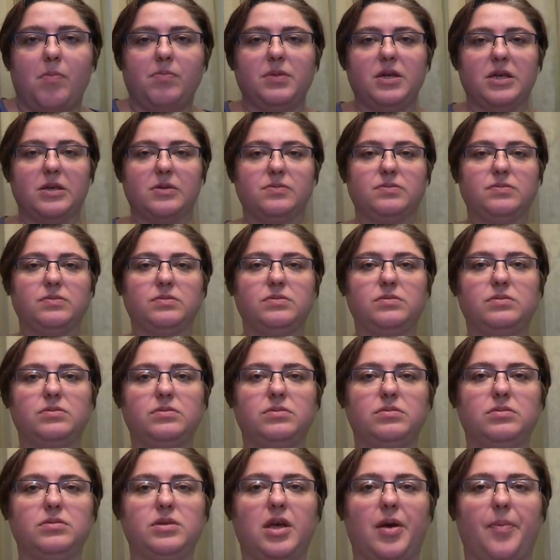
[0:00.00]
Yeah,
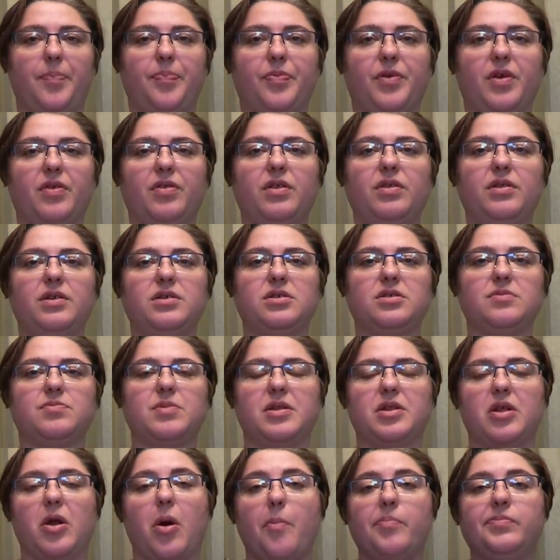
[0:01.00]
I think this is
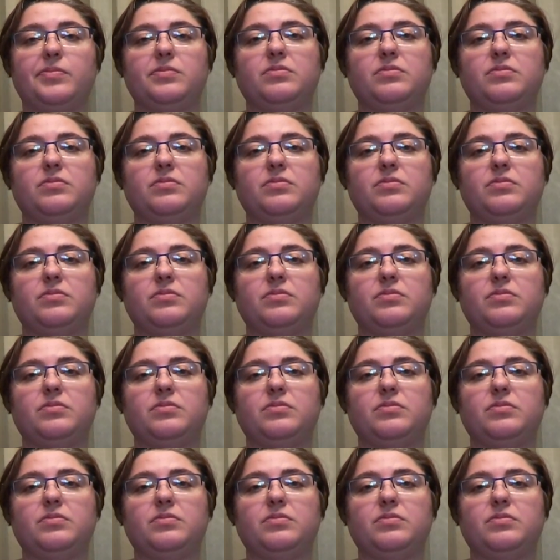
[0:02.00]
better.